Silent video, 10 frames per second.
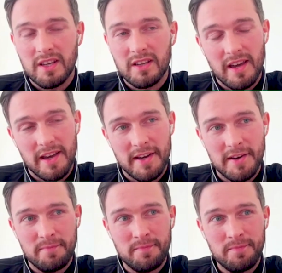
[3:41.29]

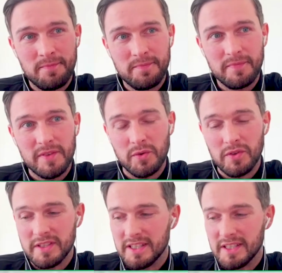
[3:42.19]

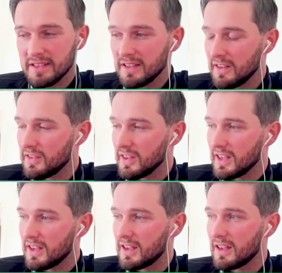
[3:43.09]
Luka Dean, I
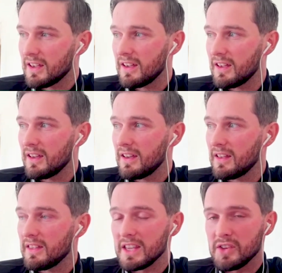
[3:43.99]
think
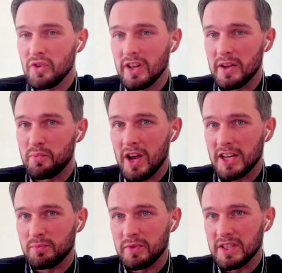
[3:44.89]
he really
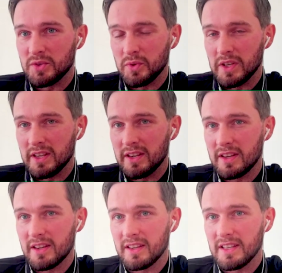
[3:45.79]
impressed. But this week,
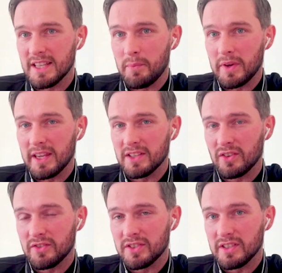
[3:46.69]
he's up against,
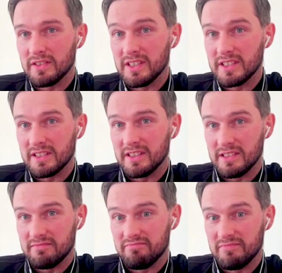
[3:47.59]
obviously, he's
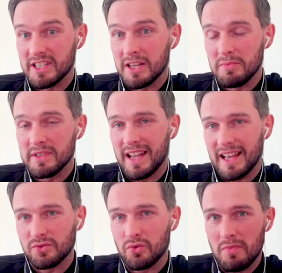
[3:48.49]
going to be
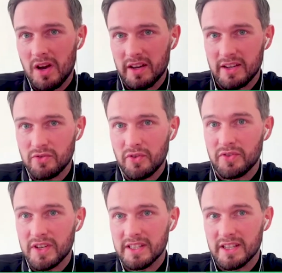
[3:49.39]
tasked with marking
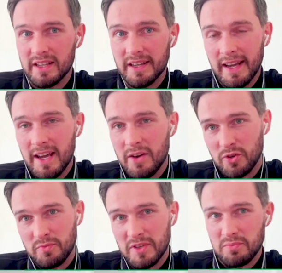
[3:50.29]
Rafinha,
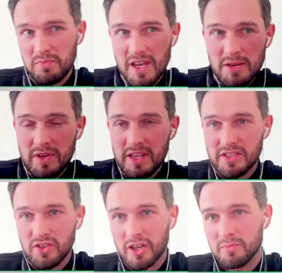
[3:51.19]
which means maybe
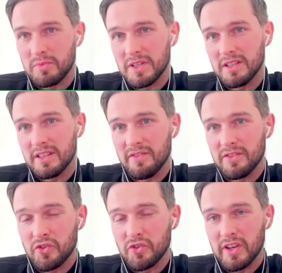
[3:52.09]
he's not going to be
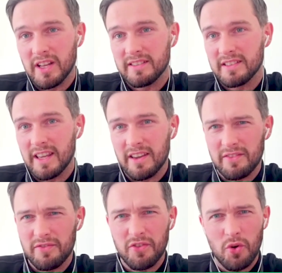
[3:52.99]
given the green light to get
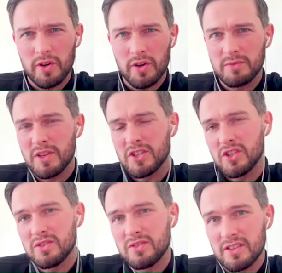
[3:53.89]
forward as much
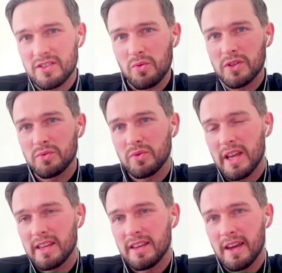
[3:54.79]
as owners would like.